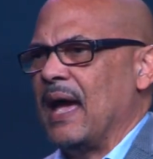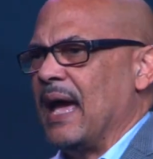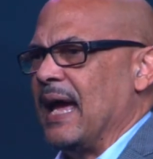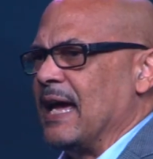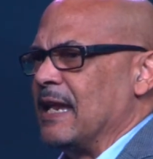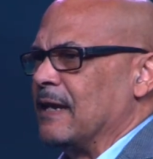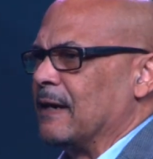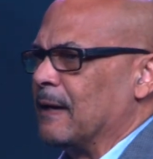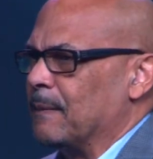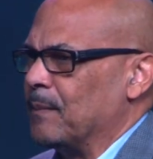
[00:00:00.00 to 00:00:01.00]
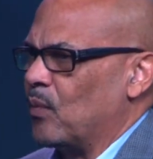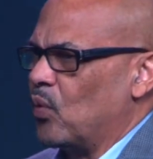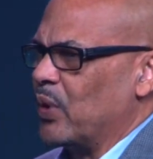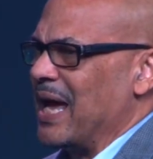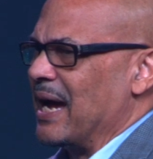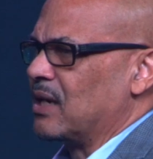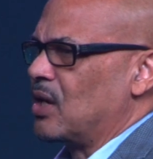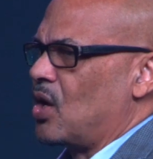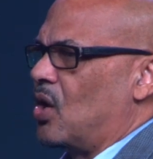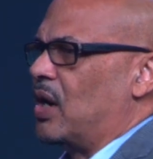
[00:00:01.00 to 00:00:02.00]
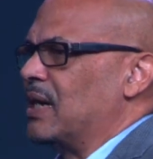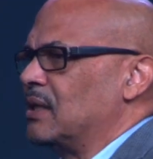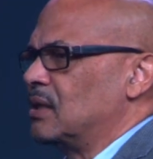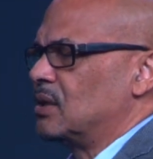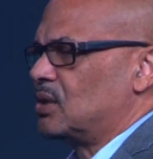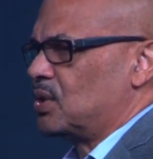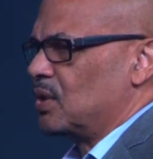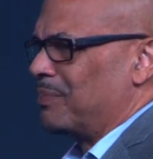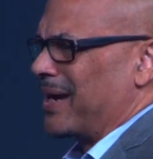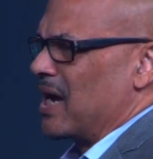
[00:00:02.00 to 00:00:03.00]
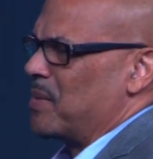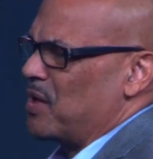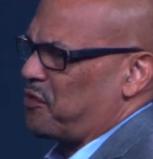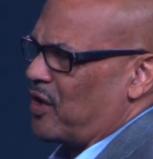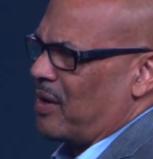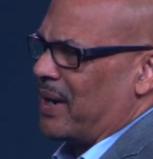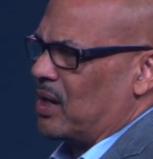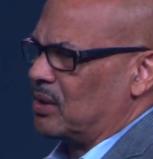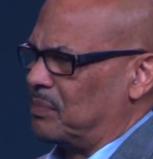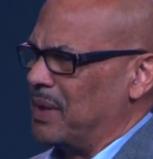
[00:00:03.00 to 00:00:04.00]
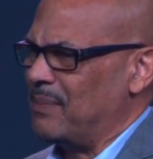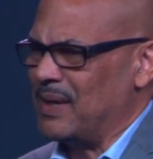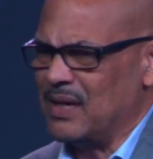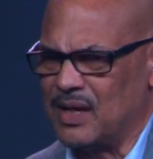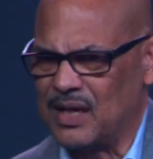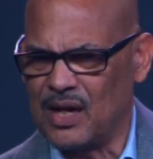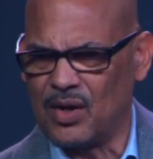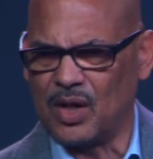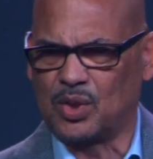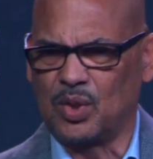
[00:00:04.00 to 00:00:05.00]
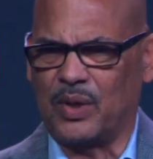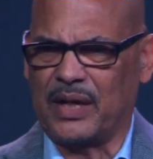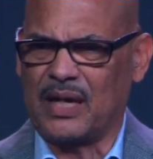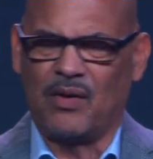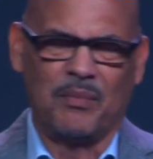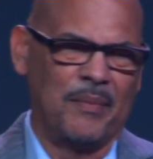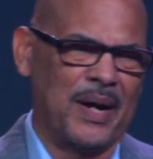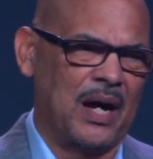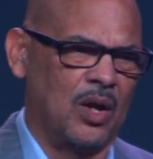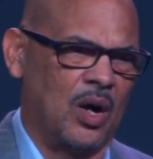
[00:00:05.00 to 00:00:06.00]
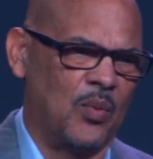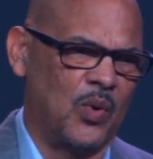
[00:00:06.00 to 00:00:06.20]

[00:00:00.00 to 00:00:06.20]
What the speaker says: And we hadn't gone to Miami for about maybe a year or two. I can't remember how long